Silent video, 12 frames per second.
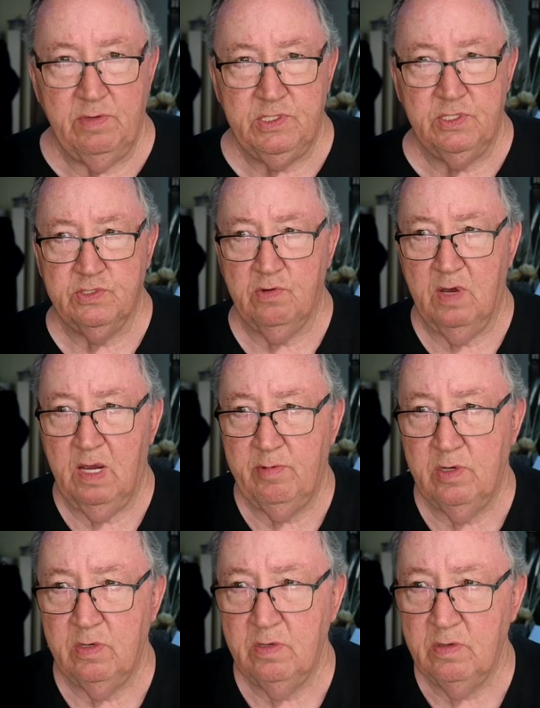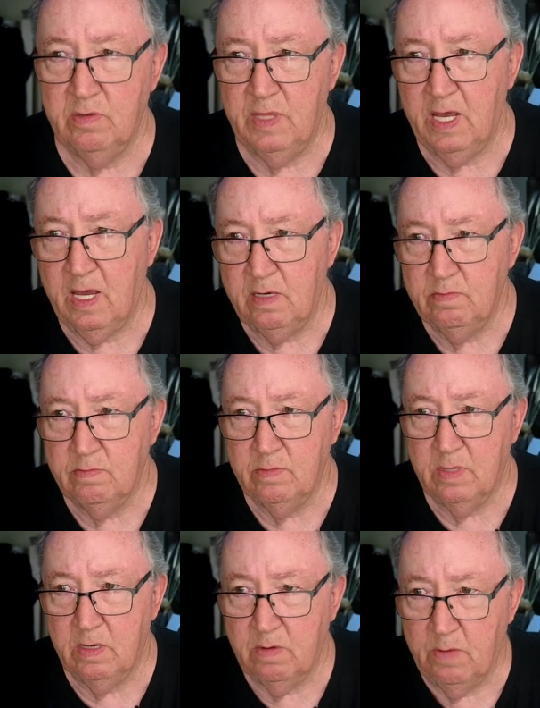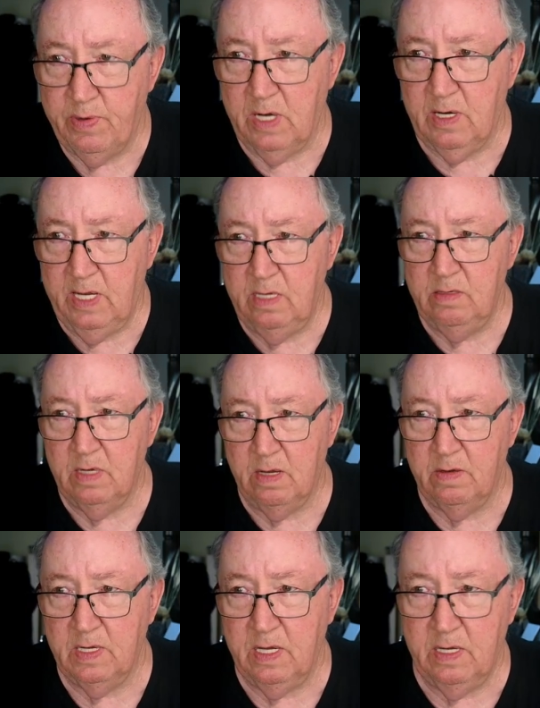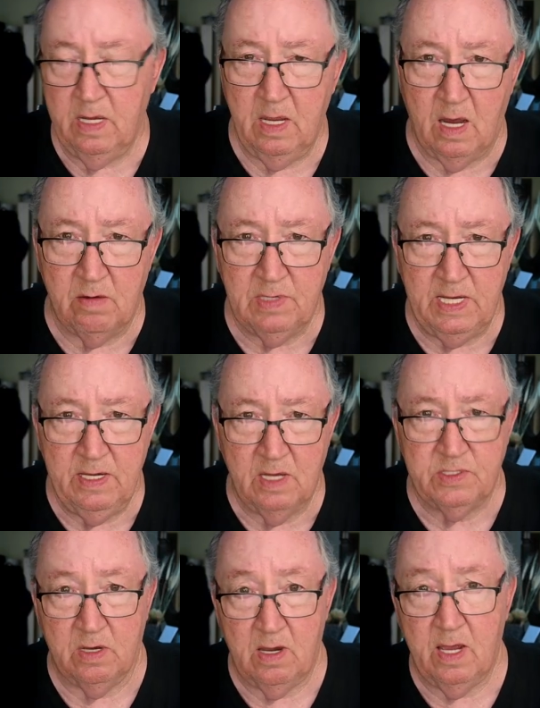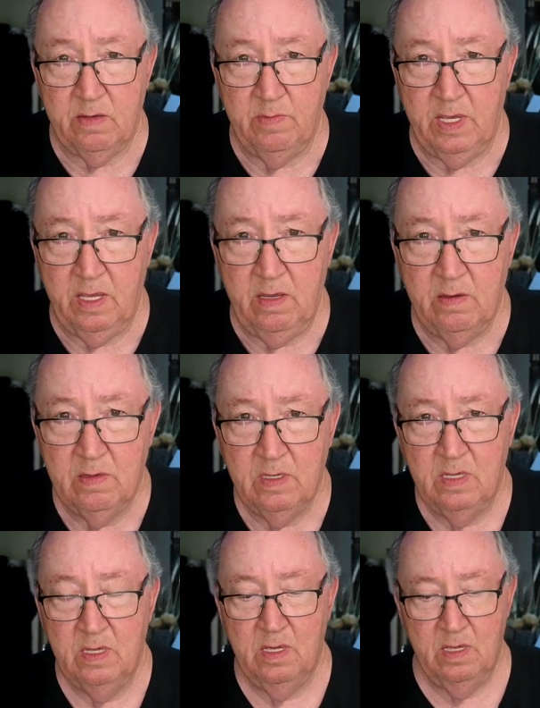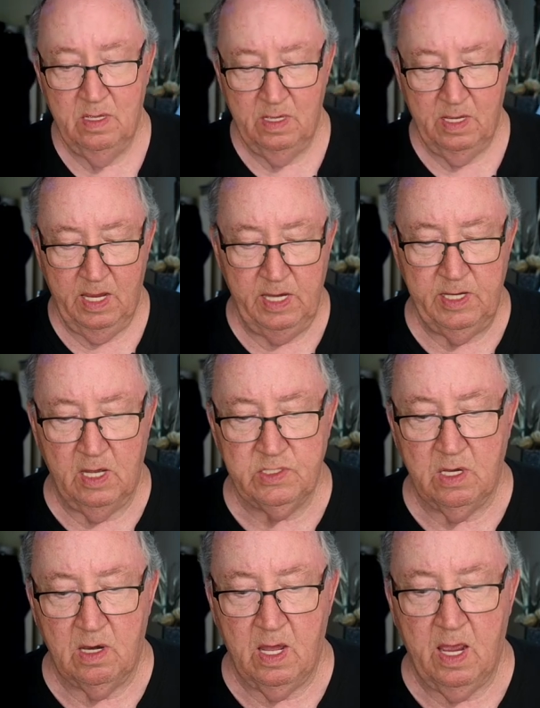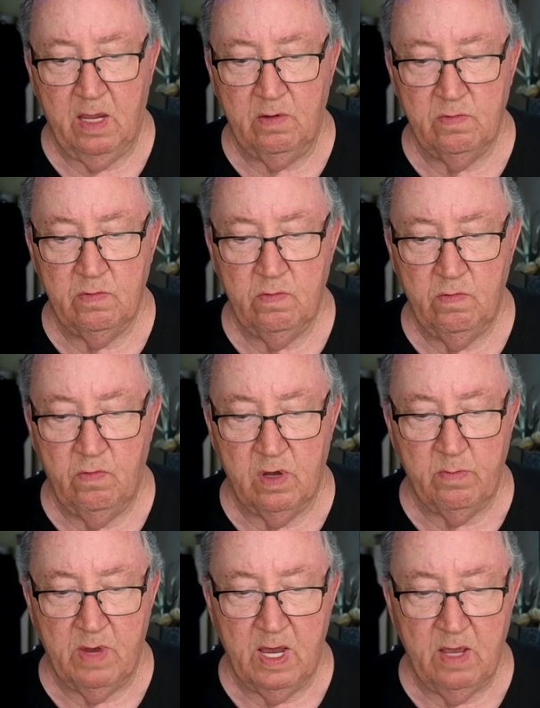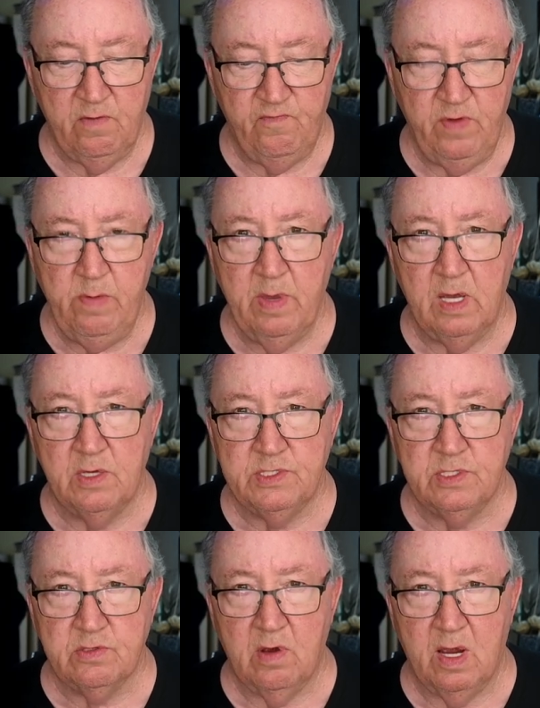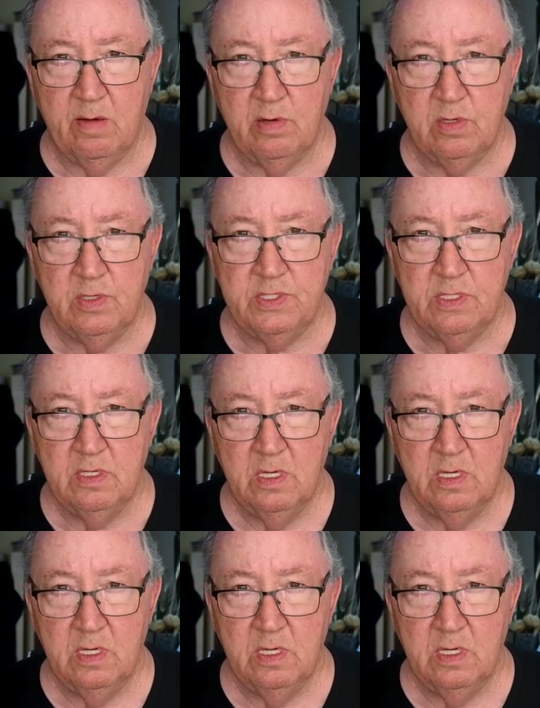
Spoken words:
a subscriber that apparently he obviously doesn't like me. He doesn't like one of my female subscribers.